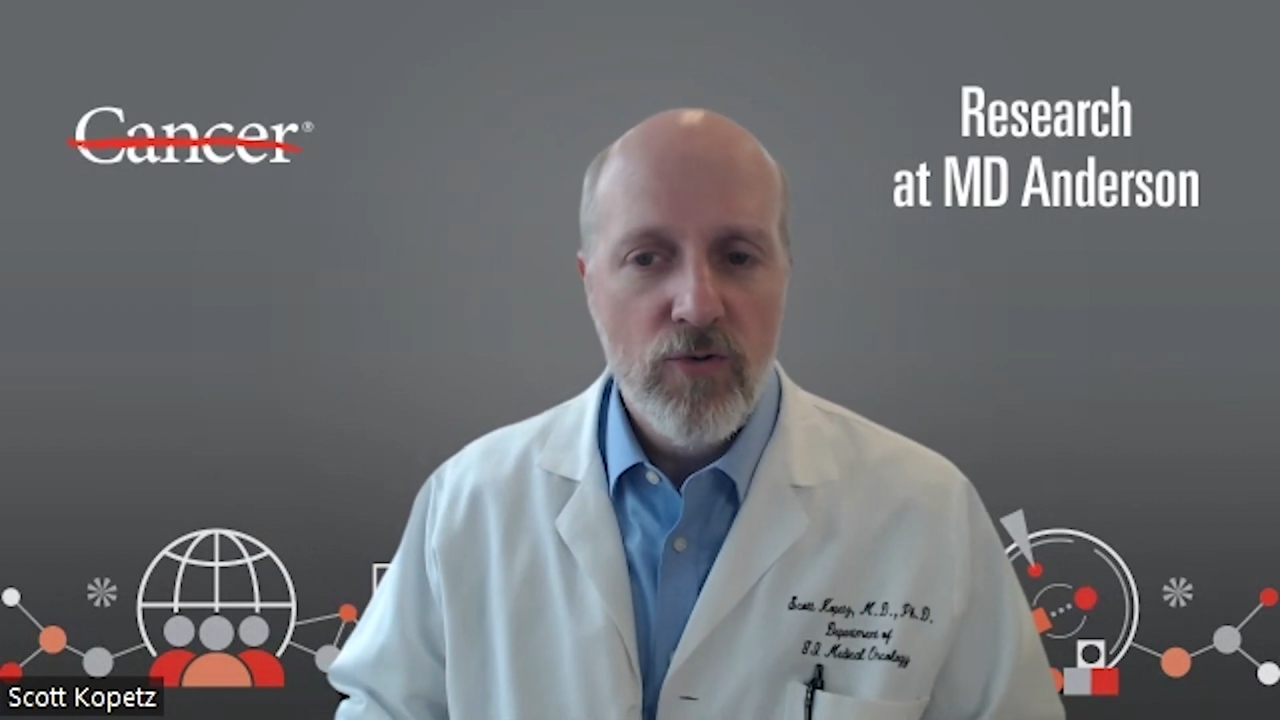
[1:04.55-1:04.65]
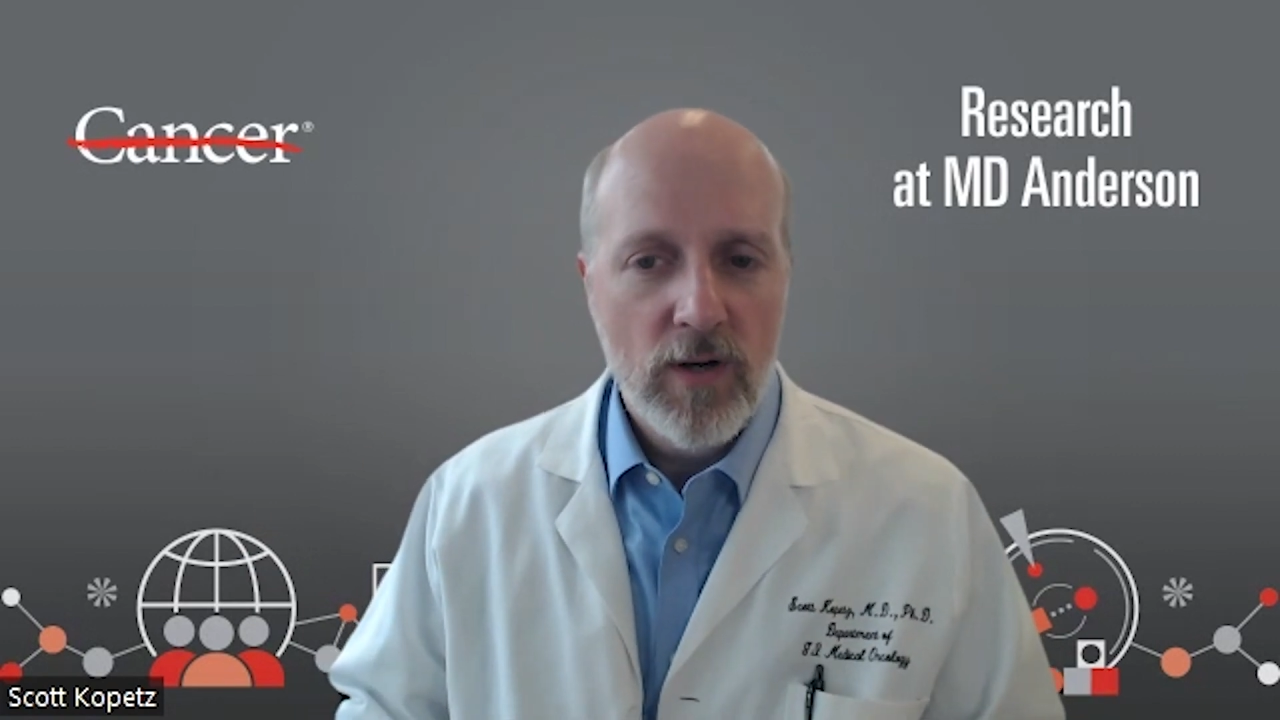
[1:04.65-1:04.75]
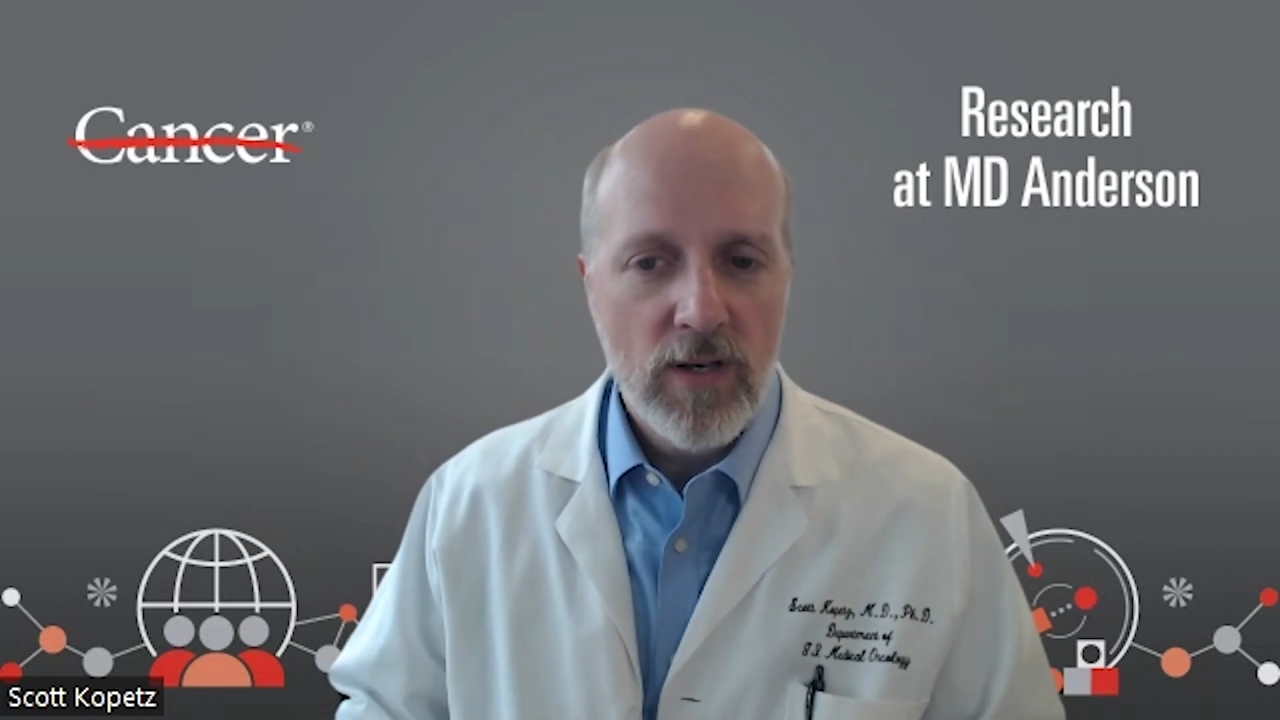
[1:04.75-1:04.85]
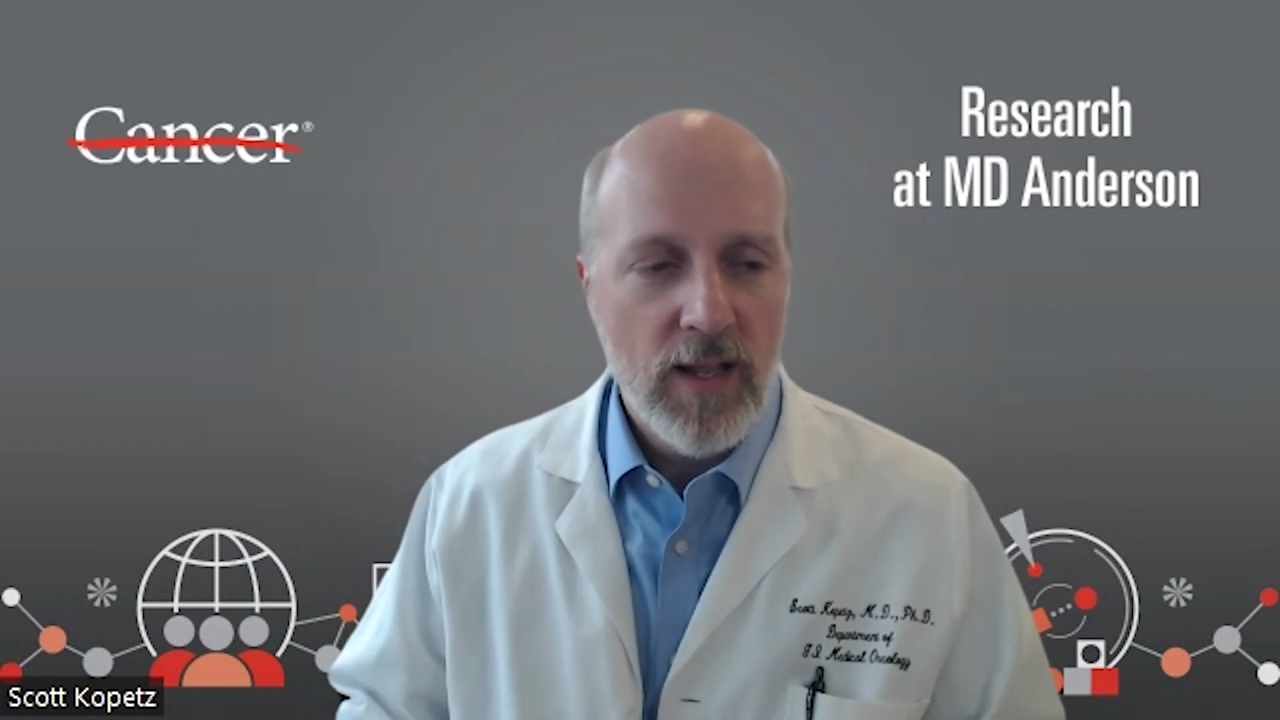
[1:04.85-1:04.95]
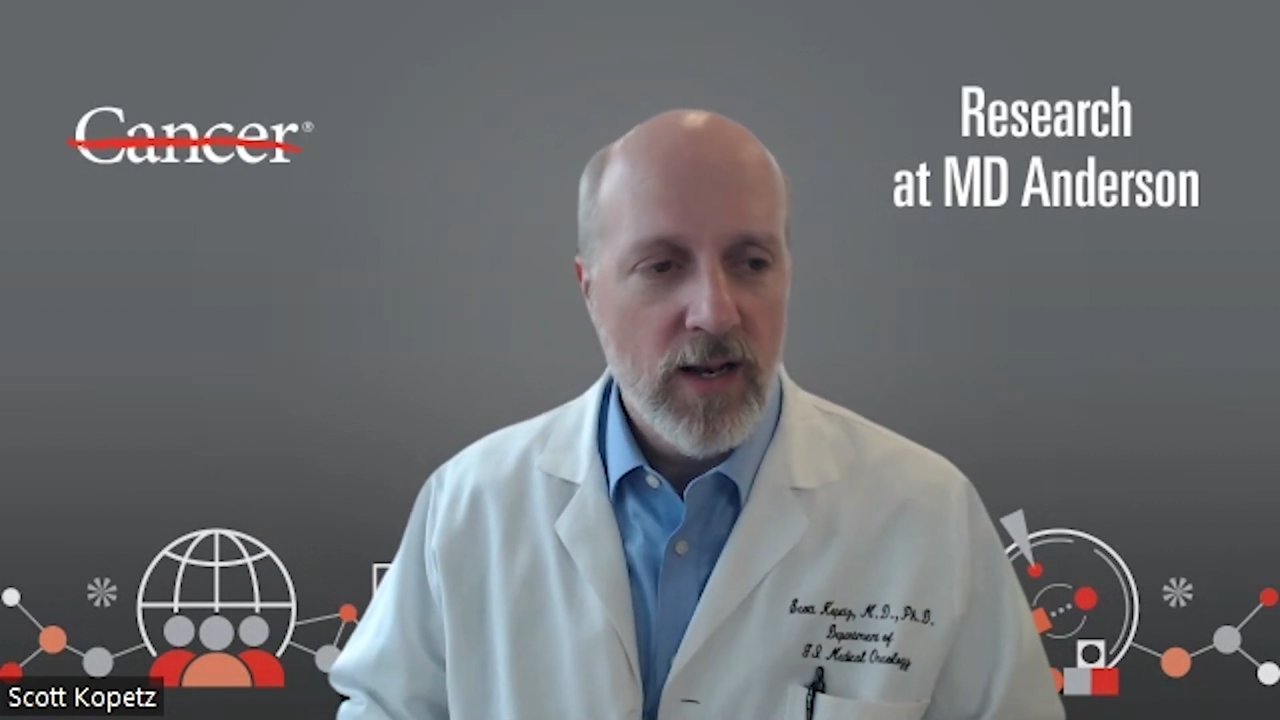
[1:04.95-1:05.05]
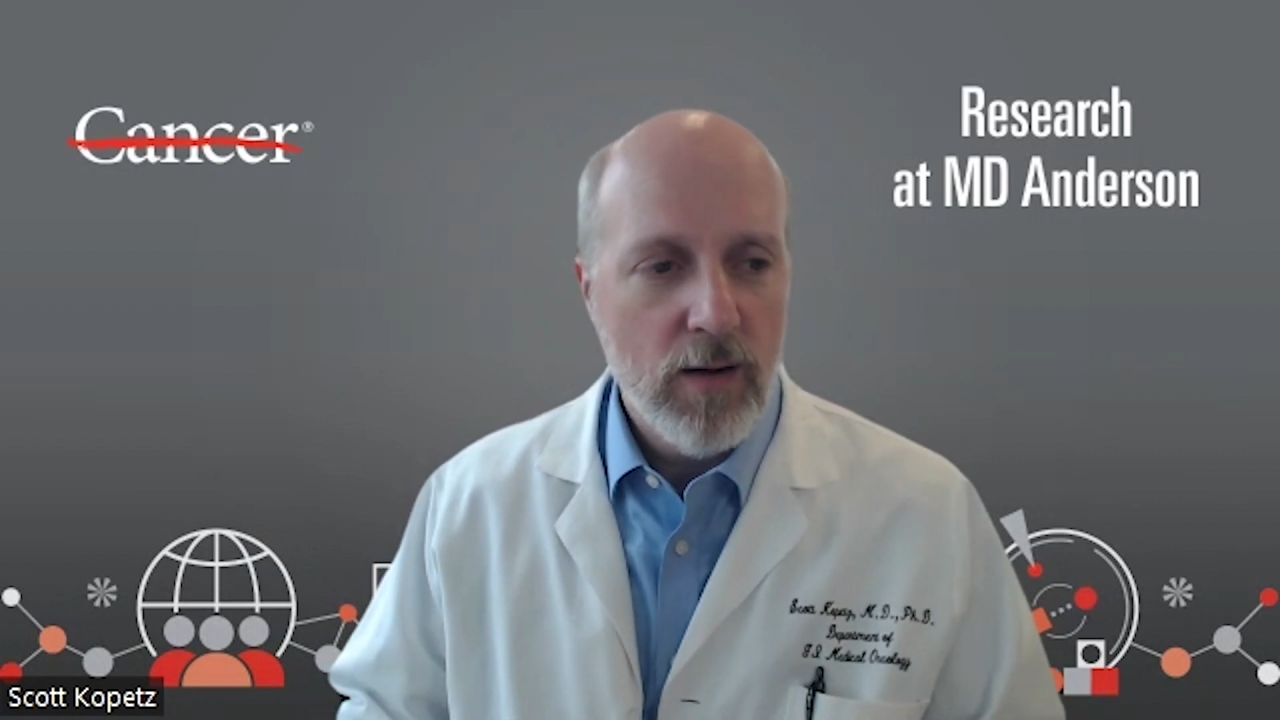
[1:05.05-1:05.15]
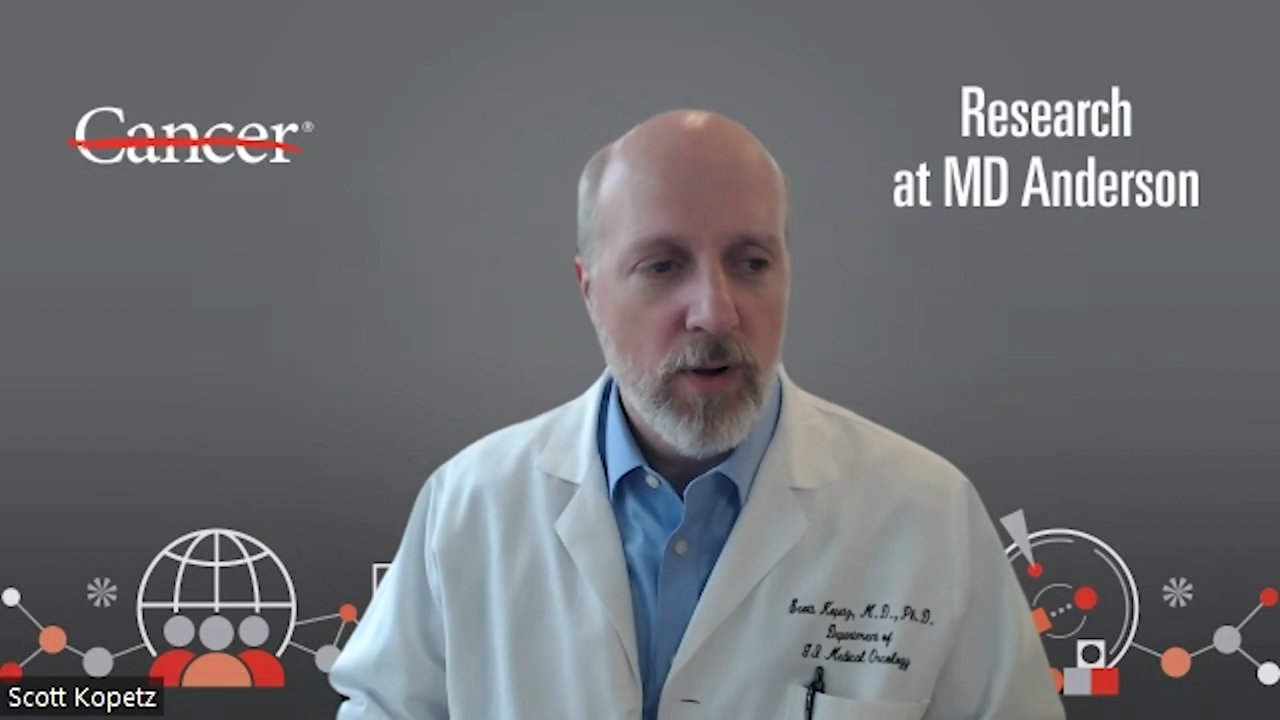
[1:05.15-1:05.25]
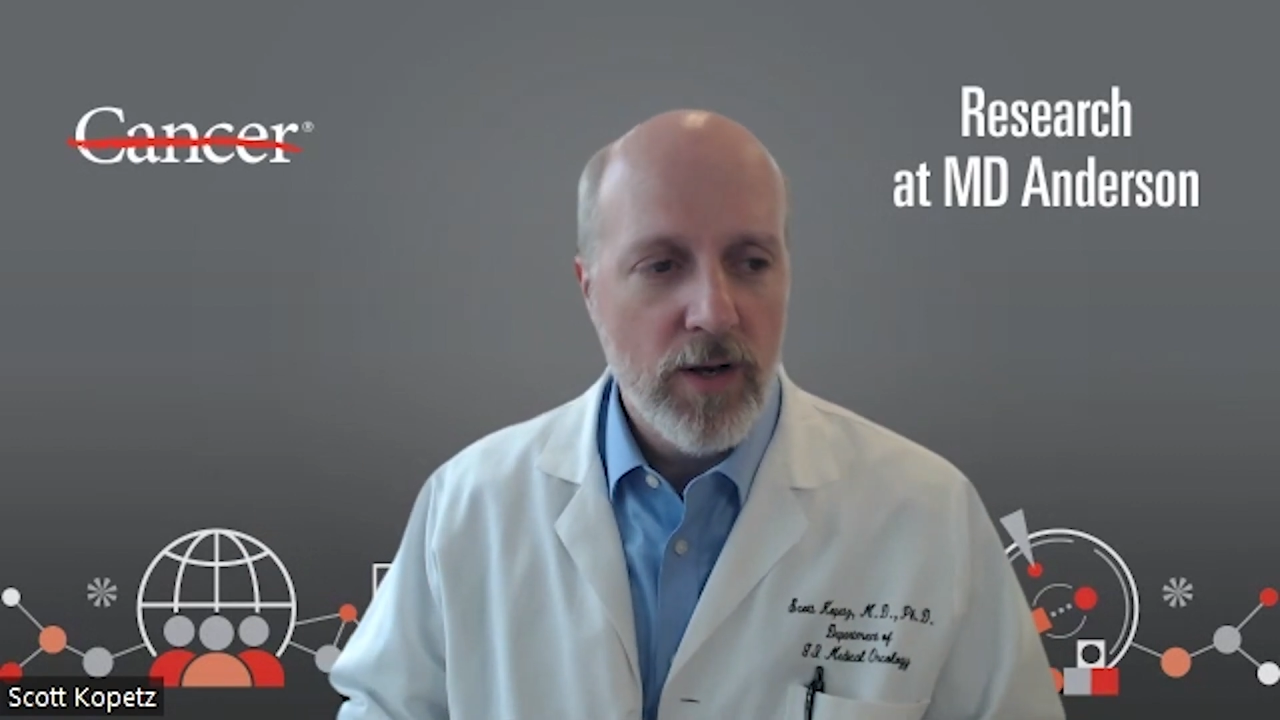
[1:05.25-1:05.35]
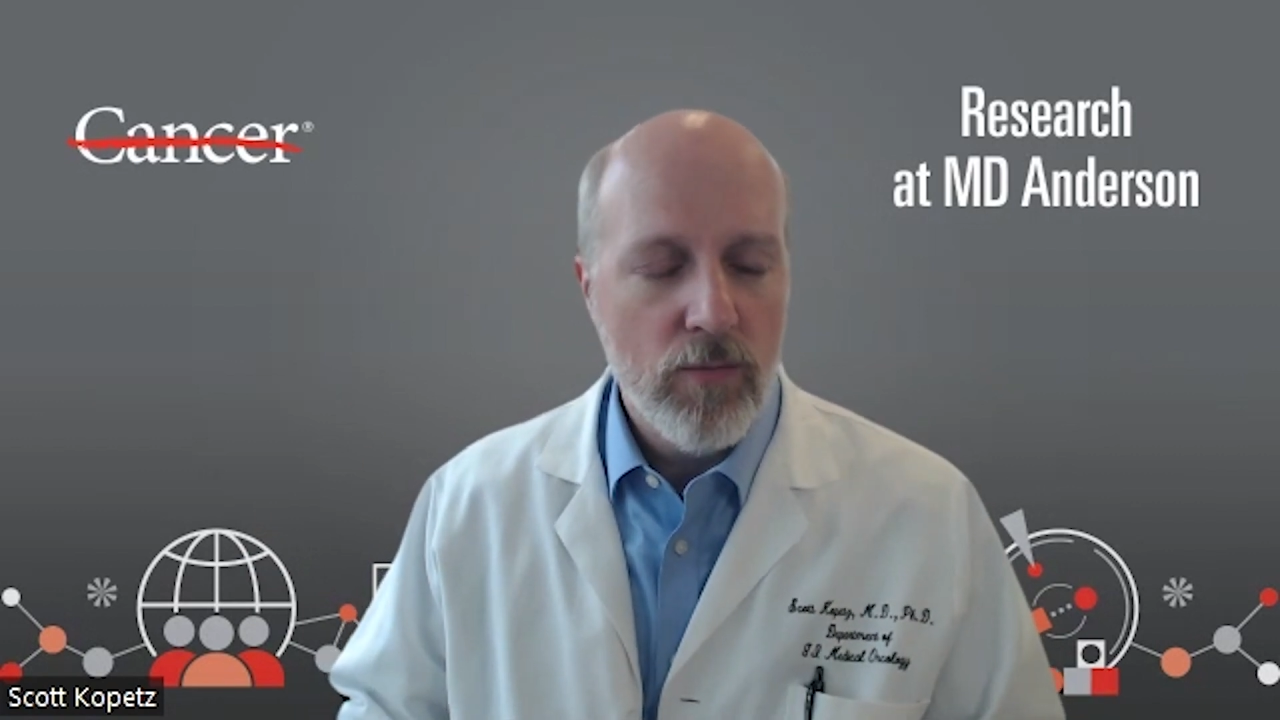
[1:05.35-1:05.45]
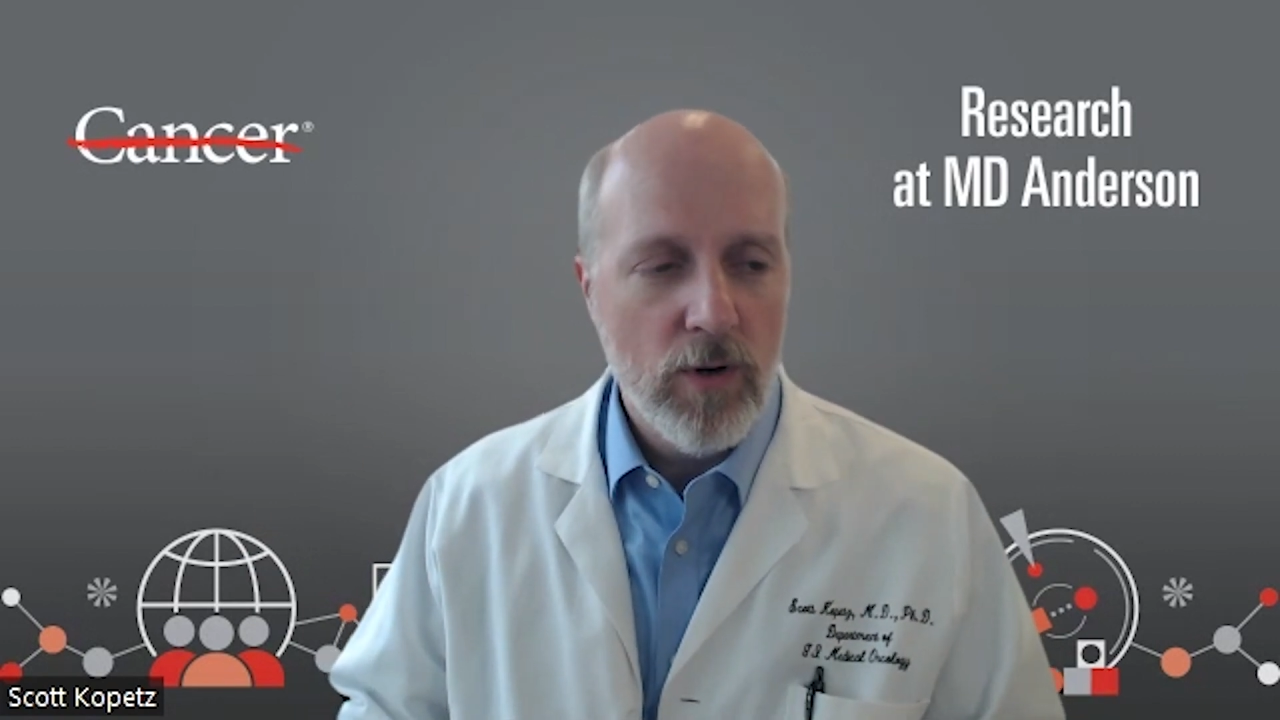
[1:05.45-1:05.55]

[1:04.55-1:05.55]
drug-to-antibody